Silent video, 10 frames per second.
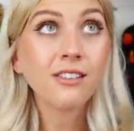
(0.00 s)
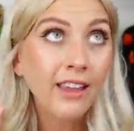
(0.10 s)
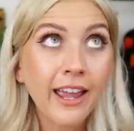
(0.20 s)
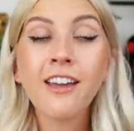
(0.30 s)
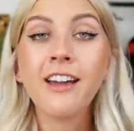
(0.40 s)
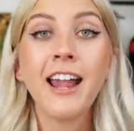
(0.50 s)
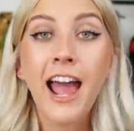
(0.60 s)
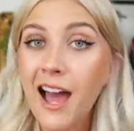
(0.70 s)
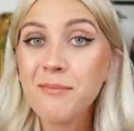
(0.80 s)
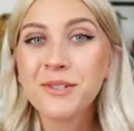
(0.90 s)
like an
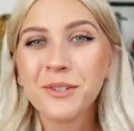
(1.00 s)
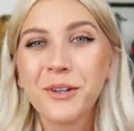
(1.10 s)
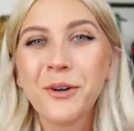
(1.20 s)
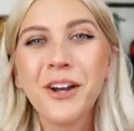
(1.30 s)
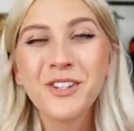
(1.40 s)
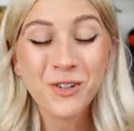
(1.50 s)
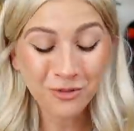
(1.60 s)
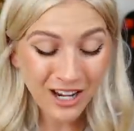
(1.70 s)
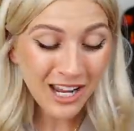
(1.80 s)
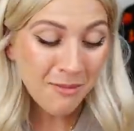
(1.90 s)
absolute
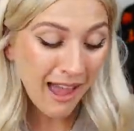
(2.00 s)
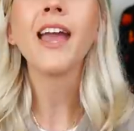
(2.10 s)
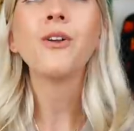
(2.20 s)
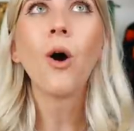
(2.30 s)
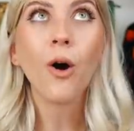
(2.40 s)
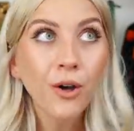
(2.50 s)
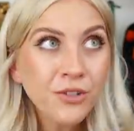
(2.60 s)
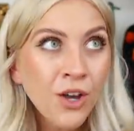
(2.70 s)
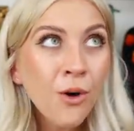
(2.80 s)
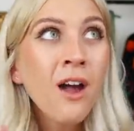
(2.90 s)
dream. And
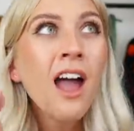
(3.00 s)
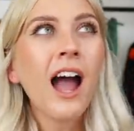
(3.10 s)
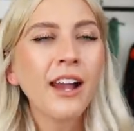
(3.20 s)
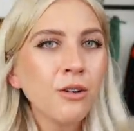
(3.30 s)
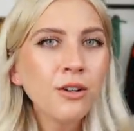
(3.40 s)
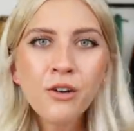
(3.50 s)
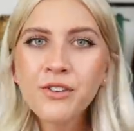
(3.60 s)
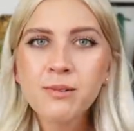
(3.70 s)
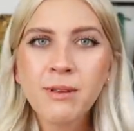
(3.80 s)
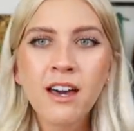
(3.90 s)
also, I don't know if
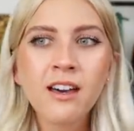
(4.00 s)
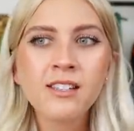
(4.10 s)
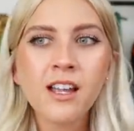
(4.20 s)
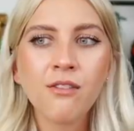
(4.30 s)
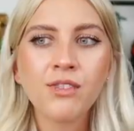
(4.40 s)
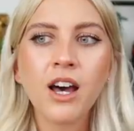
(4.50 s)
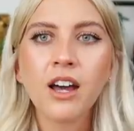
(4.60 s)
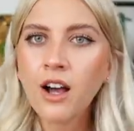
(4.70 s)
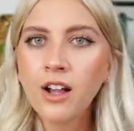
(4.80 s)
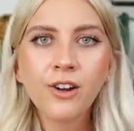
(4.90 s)
it's because of the
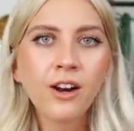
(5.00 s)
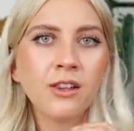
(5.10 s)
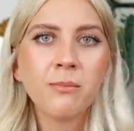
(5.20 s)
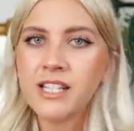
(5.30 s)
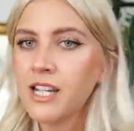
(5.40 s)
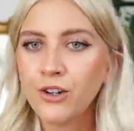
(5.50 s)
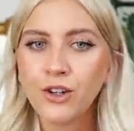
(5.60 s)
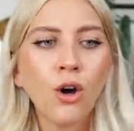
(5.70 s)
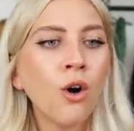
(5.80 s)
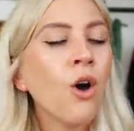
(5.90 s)
color and the
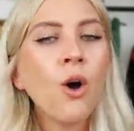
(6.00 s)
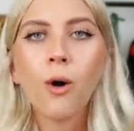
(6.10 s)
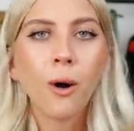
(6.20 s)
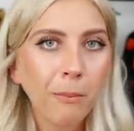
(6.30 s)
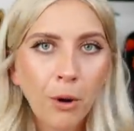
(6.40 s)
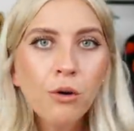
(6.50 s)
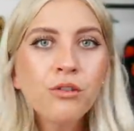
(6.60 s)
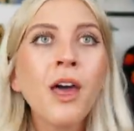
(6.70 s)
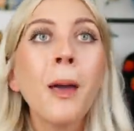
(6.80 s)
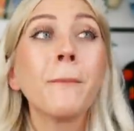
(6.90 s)
material or
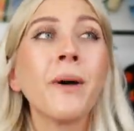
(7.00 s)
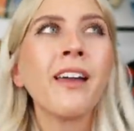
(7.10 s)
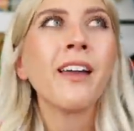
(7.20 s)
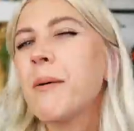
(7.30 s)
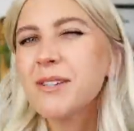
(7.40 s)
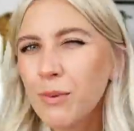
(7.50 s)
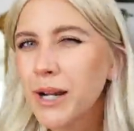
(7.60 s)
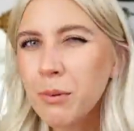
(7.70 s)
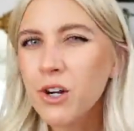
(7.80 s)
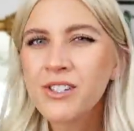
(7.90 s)
both, but I'm a
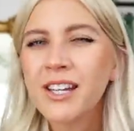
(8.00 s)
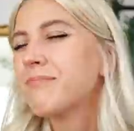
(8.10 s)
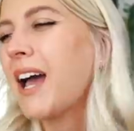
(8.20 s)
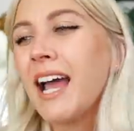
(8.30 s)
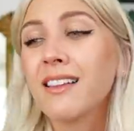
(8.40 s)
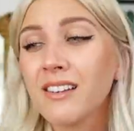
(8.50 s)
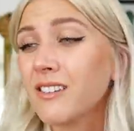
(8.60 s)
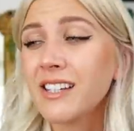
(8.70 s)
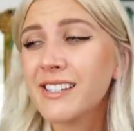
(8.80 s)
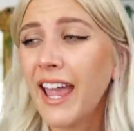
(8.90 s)
sweaty person. I
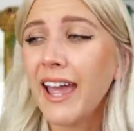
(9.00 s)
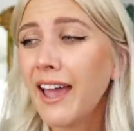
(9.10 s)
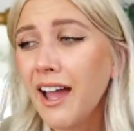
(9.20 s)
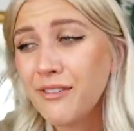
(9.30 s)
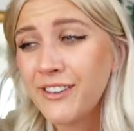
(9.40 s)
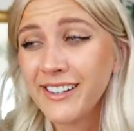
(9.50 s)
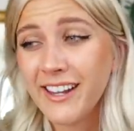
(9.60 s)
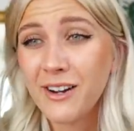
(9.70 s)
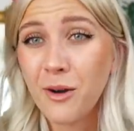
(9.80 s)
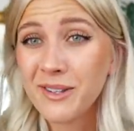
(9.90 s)
literally say it, I feel
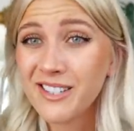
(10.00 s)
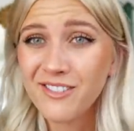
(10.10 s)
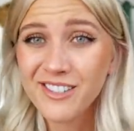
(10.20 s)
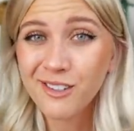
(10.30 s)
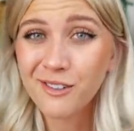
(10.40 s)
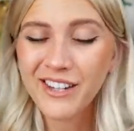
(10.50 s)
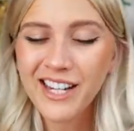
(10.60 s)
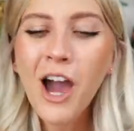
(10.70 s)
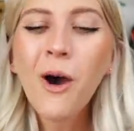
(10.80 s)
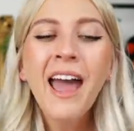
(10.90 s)
like in almost every single
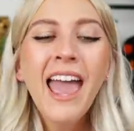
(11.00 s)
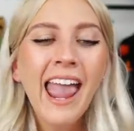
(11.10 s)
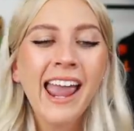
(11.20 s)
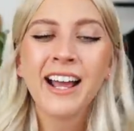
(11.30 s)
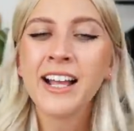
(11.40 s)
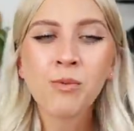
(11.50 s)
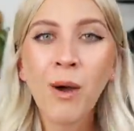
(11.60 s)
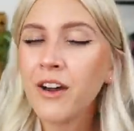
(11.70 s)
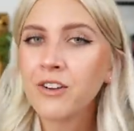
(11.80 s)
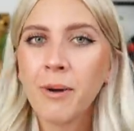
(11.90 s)
video, and I
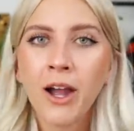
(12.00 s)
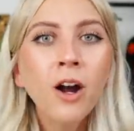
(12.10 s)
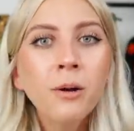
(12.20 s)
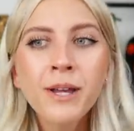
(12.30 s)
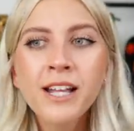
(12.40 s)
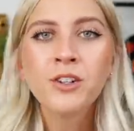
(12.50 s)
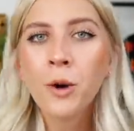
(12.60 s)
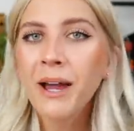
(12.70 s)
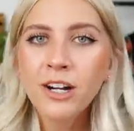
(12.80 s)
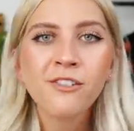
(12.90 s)
sweat under my armpits, no
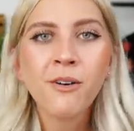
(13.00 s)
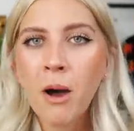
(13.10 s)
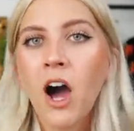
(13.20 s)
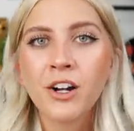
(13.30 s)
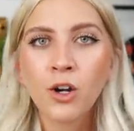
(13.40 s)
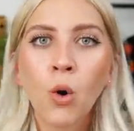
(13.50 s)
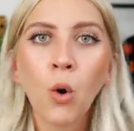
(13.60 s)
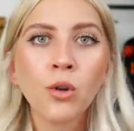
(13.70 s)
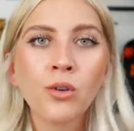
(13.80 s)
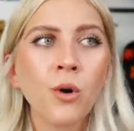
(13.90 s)
matter if I'm hot or
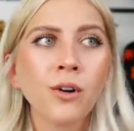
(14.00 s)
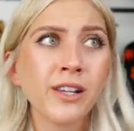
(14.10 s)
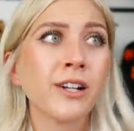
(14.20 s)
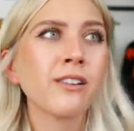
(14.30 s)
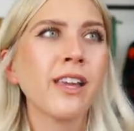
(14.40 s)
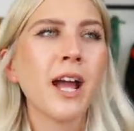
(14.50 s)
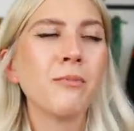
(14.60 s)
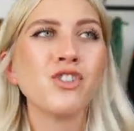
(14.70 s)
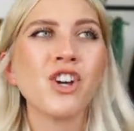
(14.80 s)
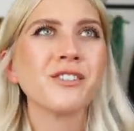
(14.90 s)
cold, or literally
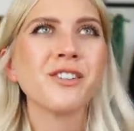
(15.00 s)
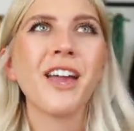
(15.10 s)
I'm just